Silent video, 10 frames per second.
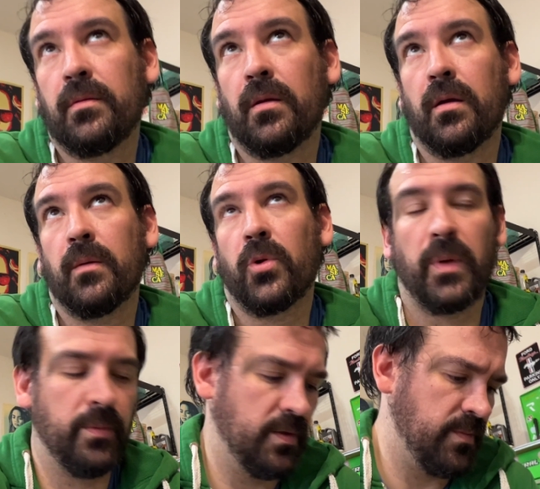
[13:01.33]
or
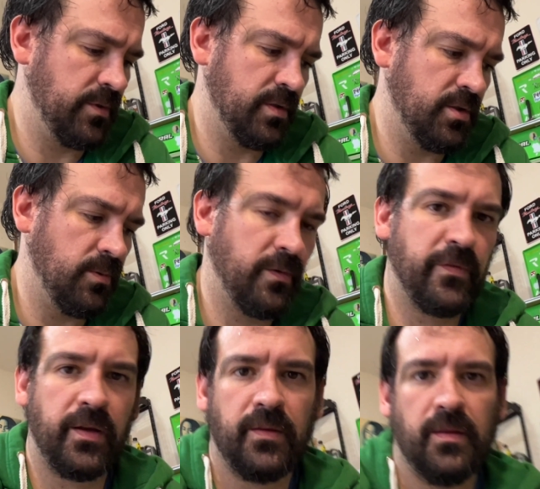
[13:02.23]
maybe it's something to do with the
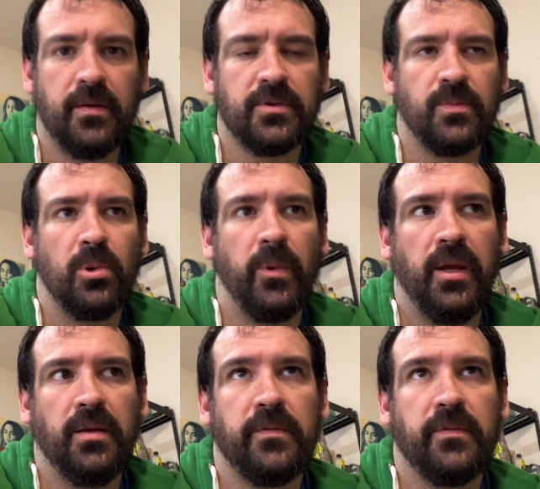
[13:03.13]
fact that there's more weight in the